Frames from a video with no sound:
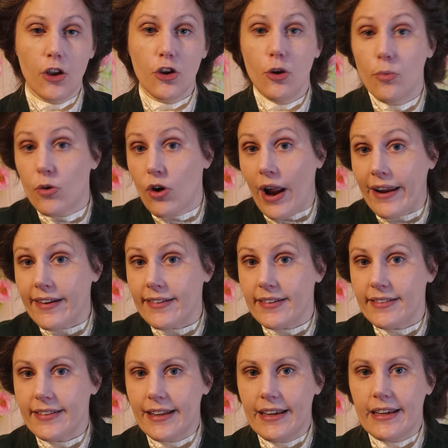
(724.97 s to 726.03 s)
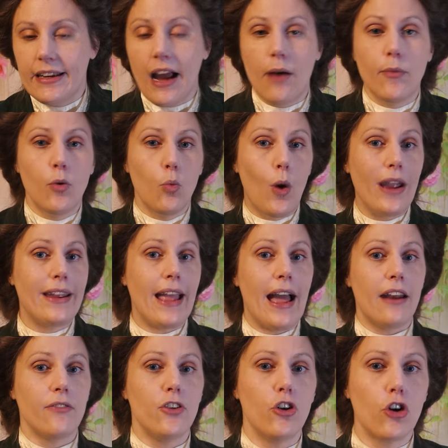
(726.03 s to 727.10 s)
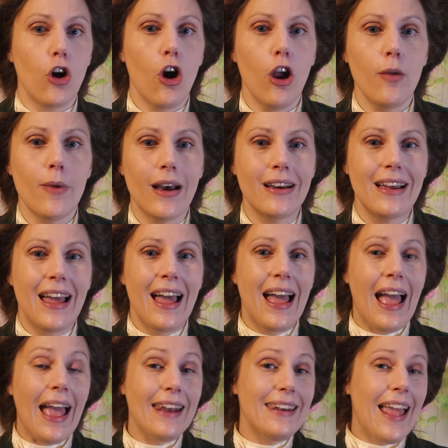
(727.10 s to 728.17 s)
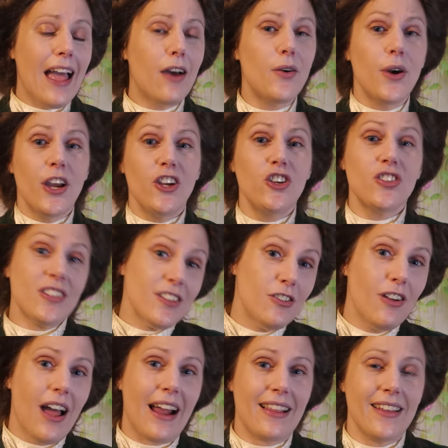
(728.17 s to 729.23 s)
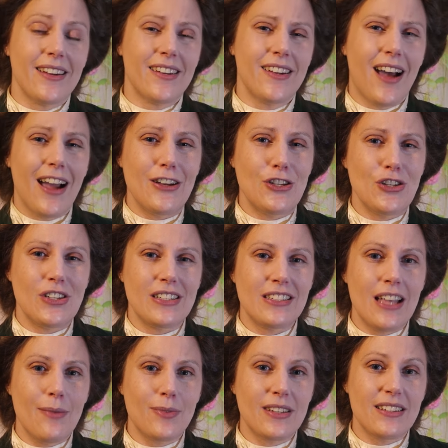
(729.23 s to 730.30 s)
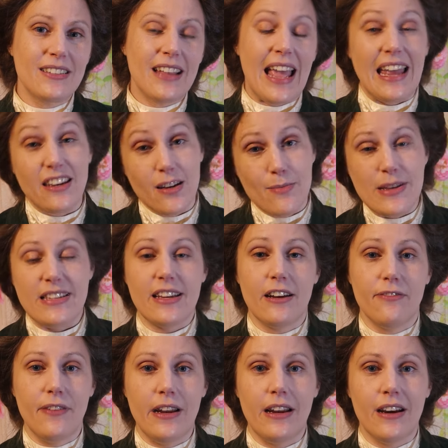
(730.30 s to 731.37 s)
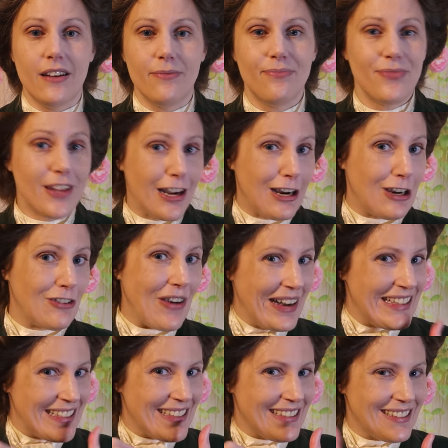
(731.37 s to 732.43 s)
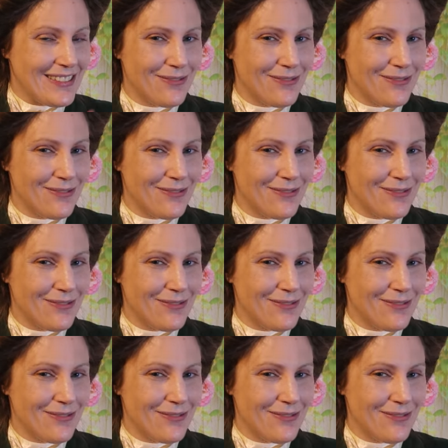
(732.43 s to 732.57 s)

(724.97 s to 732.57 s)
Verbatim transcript: You miraculously come and wake out of your coma, and now you're still likely to die due to septus and you're missing a finger. Great!